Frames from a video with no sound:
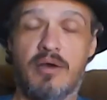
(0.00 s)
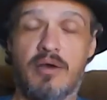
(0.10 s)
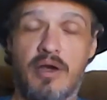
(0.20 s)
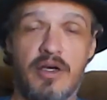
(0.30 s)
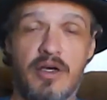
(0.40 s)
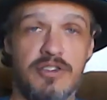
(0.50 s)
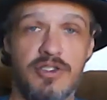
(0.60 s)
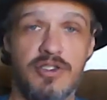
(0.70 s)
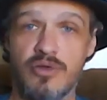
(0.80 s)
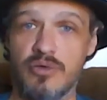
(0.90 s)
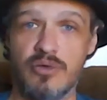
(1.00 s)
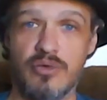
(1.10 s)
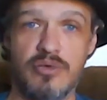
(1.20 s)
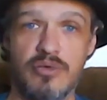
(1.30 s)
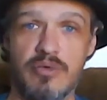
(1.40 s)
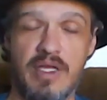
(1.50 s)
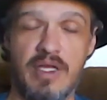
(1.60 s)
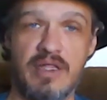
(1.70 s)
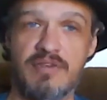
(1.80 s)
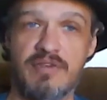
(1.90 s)
to
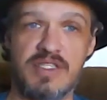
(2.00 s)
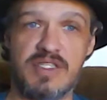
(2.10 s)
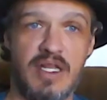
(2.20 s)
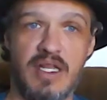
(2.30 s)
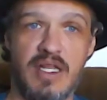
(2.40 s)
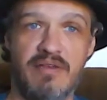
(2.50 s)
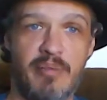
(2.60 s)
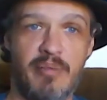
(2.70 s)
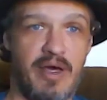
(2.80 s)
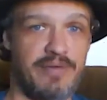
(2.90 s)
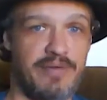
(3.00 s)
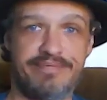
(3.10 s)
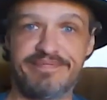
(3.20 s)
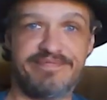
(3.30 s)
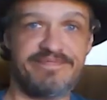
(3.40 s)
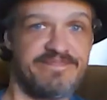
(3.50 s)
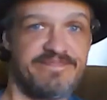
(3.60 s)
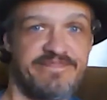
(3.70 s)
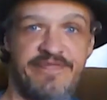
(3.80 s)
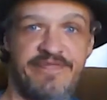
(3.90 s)
in the vicinity of about
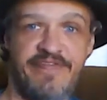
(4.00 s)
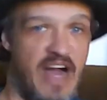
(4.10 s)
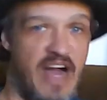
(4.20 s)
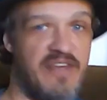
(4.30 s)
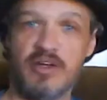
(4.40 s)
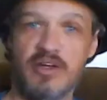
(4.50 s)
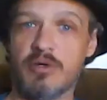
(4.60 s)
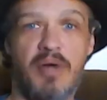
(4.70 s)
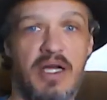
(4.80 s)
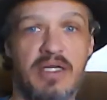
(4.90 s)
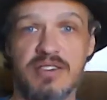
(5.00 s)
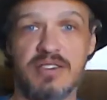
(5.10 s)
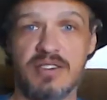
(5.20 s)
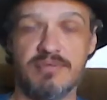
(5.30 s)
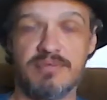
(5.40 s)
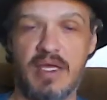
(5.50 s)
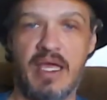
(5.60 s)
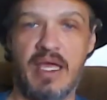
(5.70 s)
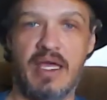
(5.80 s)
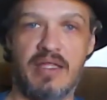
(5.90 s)
500 bucks.
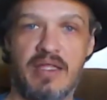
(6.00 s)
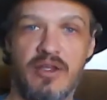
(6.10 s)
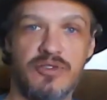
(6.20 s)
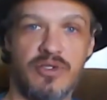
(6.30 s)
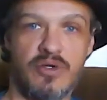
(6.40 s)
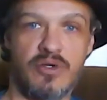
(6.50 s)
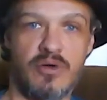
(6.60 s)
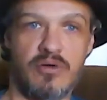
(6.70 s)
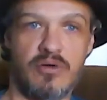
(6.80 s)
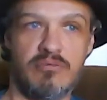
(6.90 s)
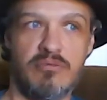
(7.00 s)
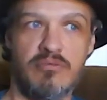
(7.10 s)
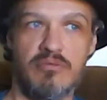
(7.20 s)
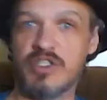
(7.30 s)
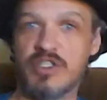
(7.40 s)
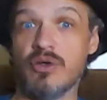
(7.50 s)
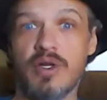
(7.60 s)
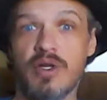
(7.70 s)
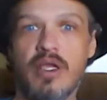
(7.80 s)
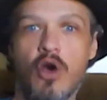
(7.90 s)
And those are
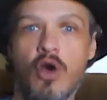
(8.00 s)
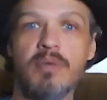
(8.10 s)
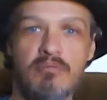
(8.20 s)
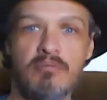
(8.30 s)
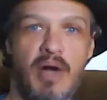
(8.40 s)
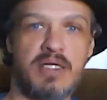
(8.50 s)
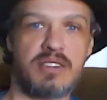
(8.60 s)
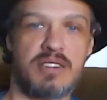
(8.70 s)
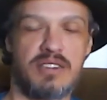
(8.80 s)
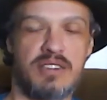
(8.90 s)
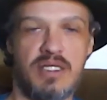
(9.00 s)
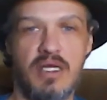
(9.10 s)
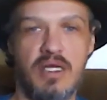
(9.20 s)
majority open boxes.